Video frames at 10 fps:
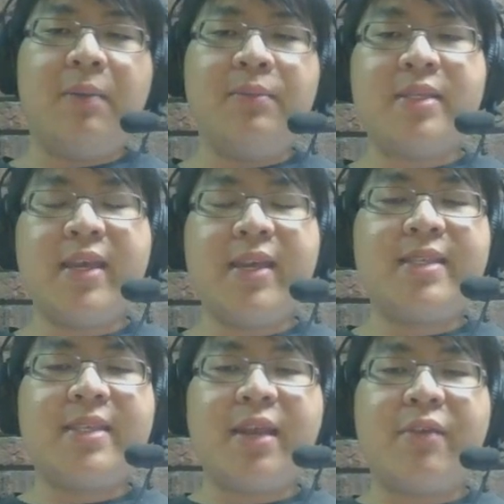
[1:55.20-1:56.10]
Say
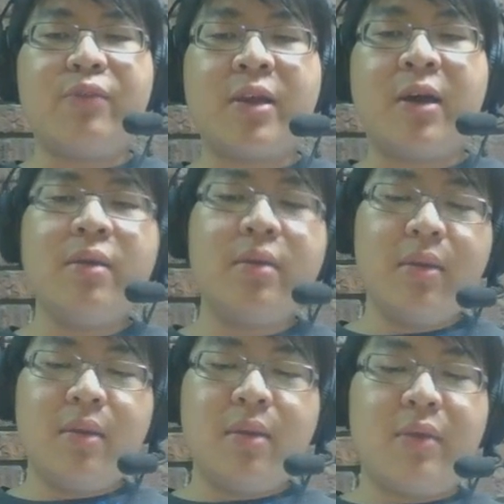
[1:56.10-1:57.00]
instead of recall,
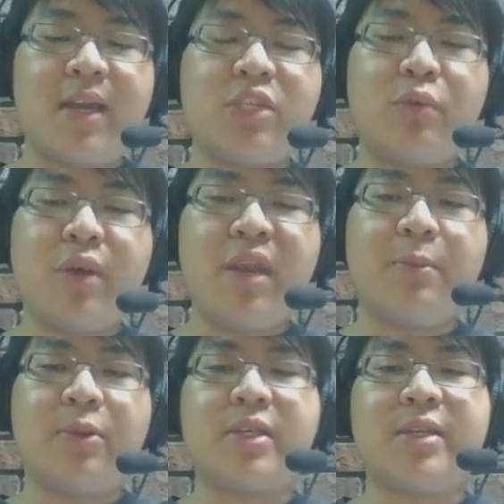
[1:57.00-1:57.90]
we actually were
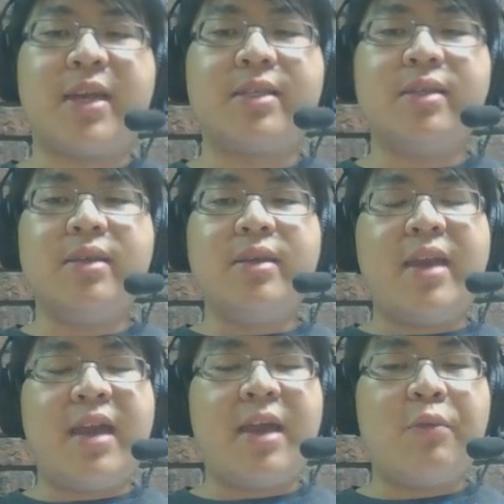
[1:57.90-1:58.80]
able to connect,
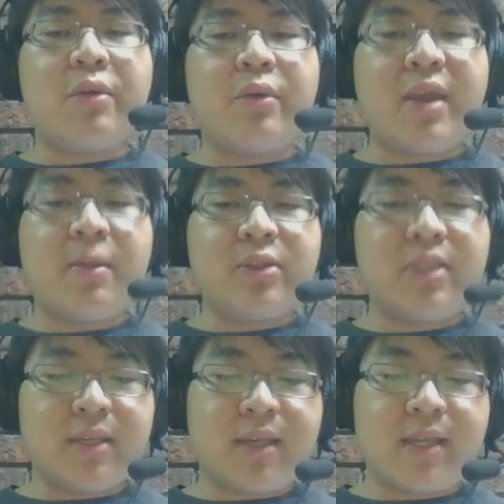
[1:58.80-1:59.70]
and we were able
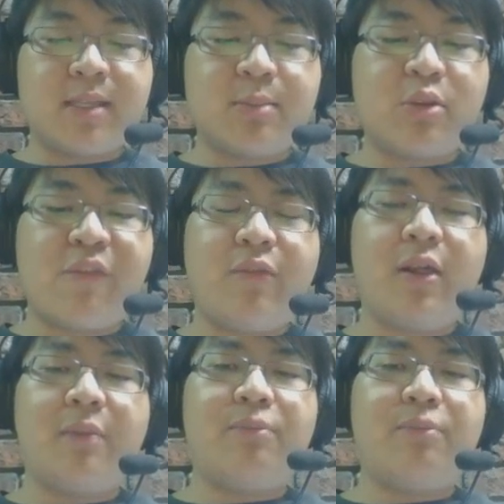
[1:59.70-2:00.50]
to get some sort of fault,